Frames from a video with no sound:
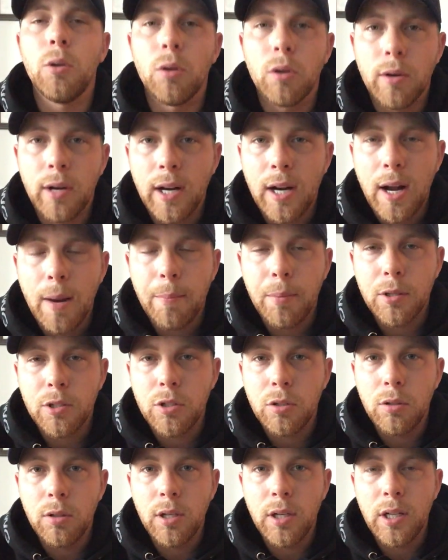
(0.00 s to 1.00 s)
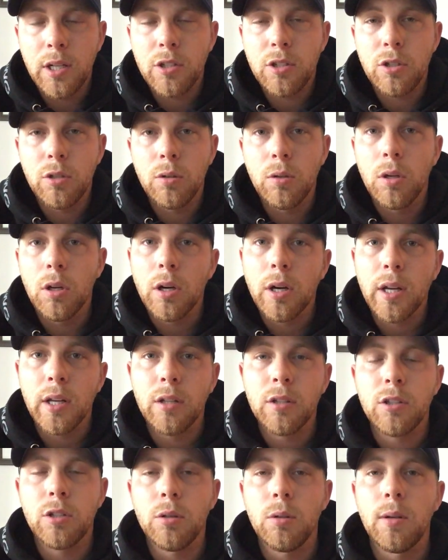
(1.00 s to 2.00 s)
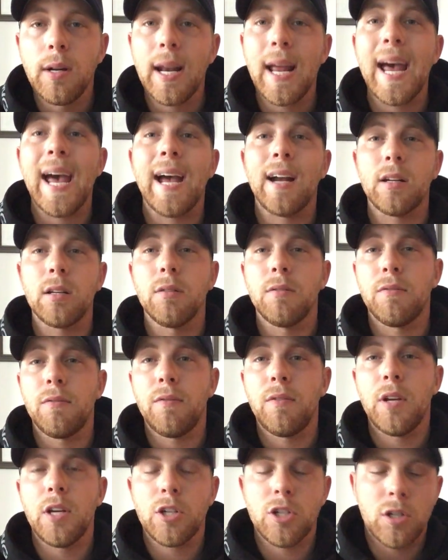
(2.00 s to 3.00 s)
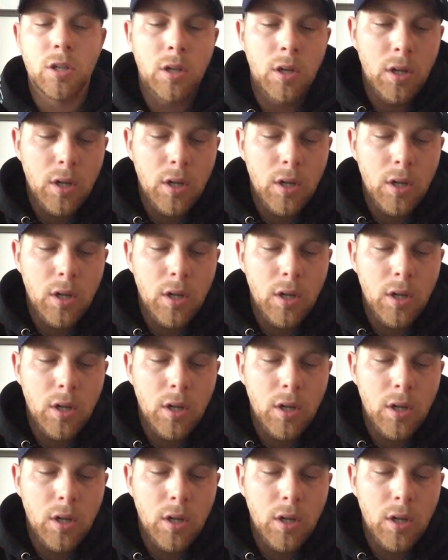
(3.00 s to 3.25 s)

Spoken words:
you a great opportunity to hook into an active fish.